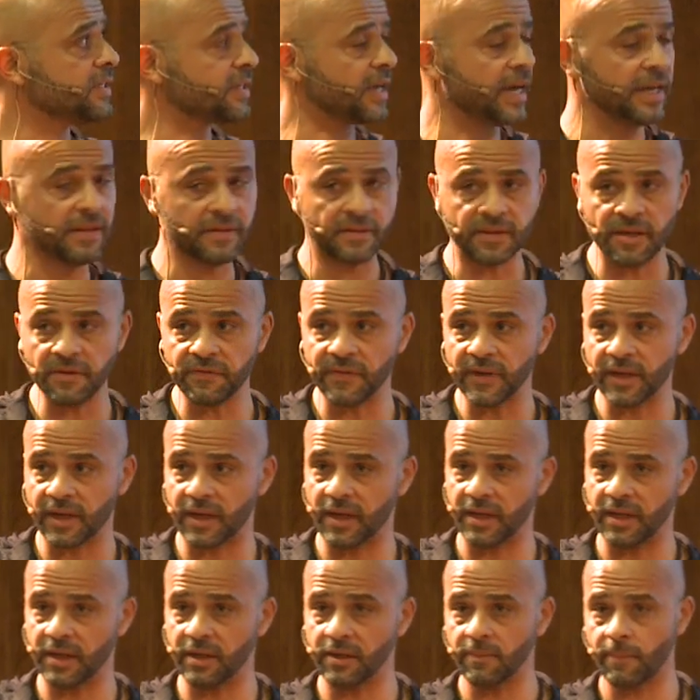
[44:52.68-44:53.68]

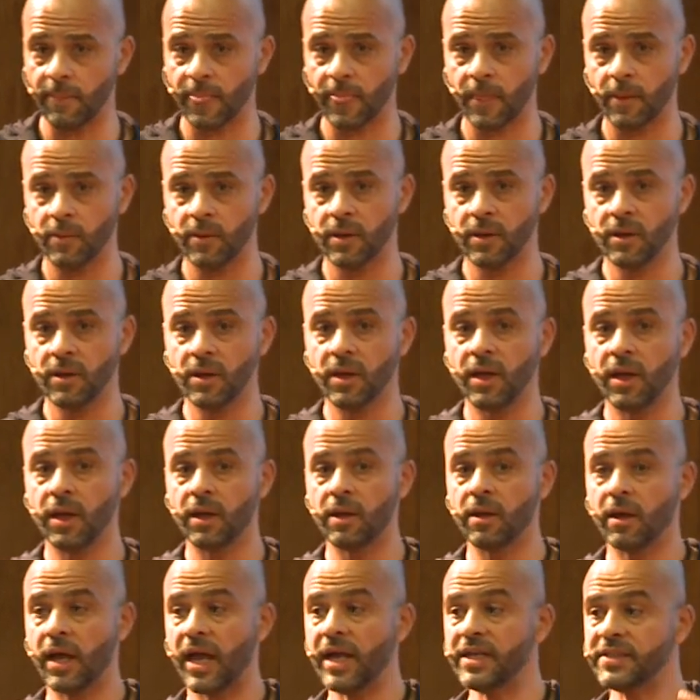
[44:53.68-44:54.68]
scientifically,
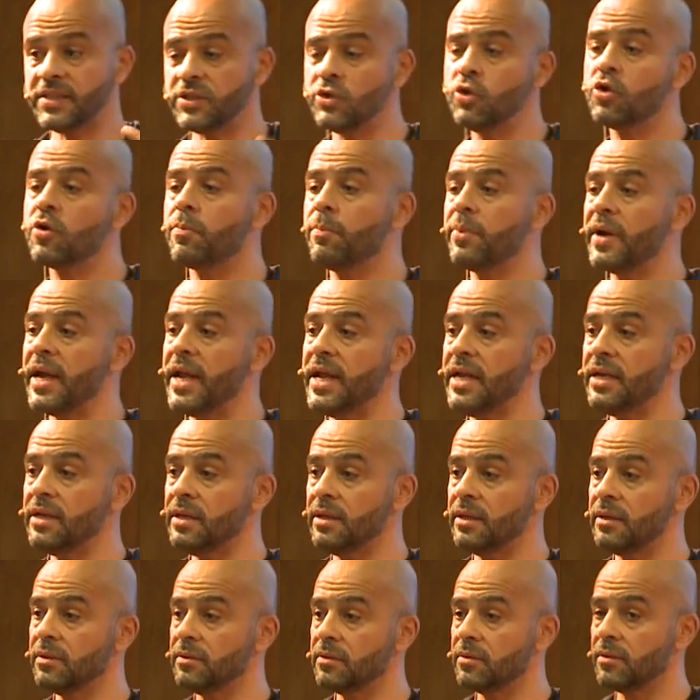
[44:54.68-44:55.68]
as your
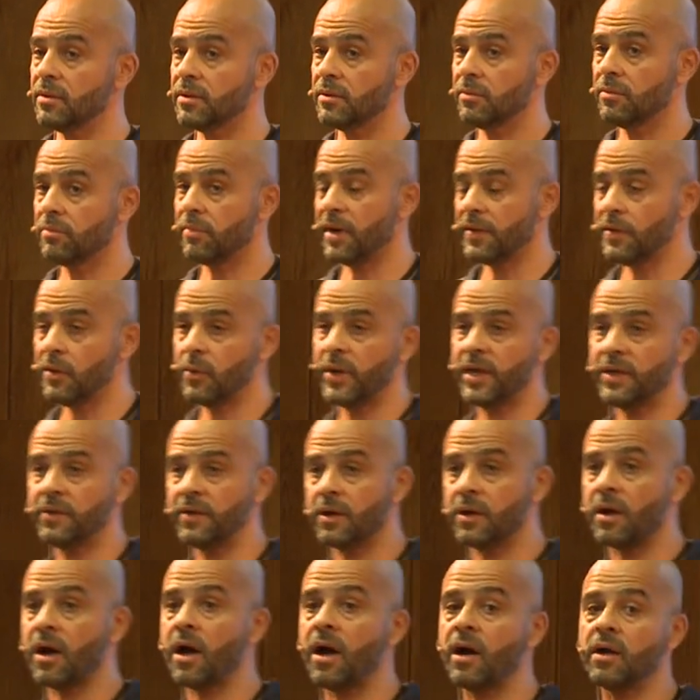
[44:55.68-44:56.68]
brain, by the way,
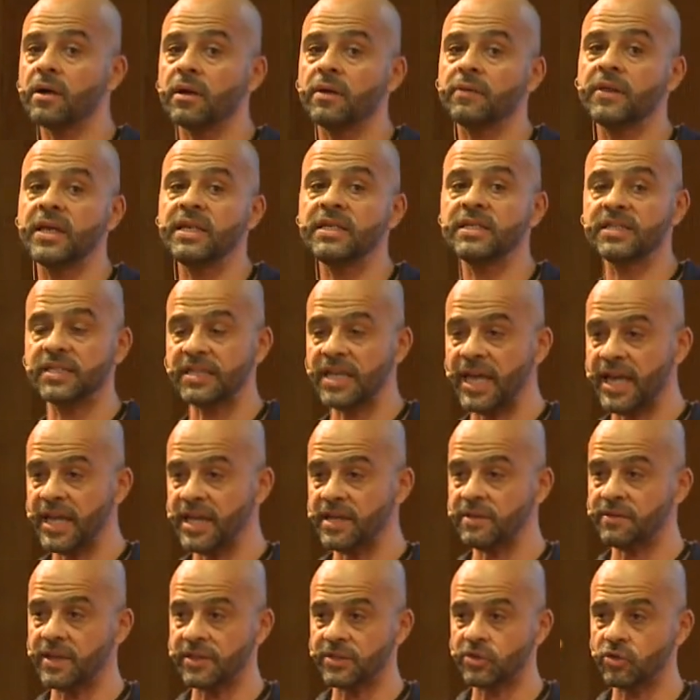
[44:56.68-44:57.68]
they
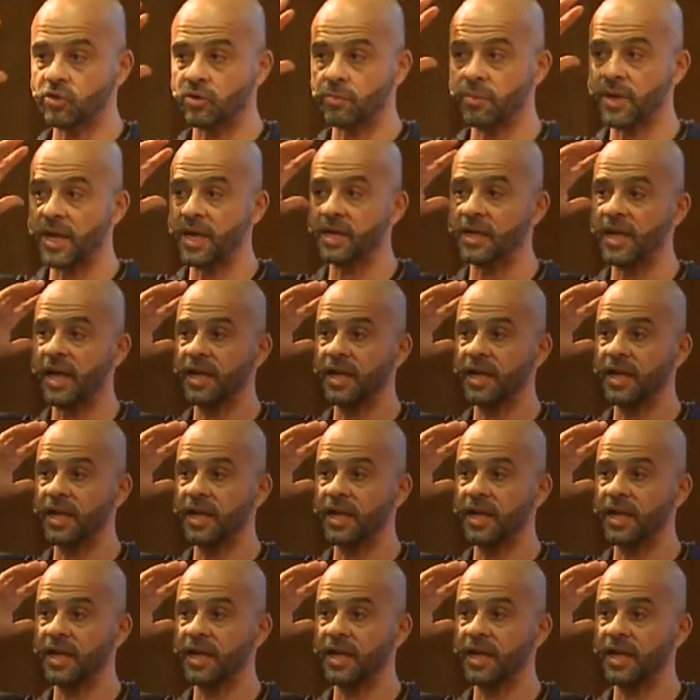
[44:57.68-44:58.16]
say that your brain